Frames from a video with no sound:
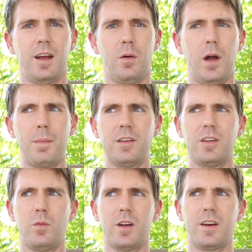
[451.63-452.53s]
I
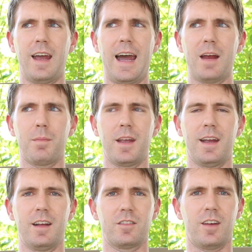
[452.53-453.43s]
basically want you to add
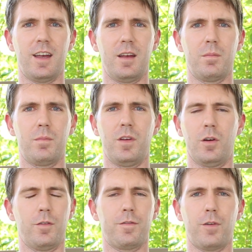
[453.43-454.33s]
me as a
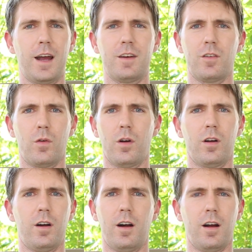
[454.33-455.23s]
friend or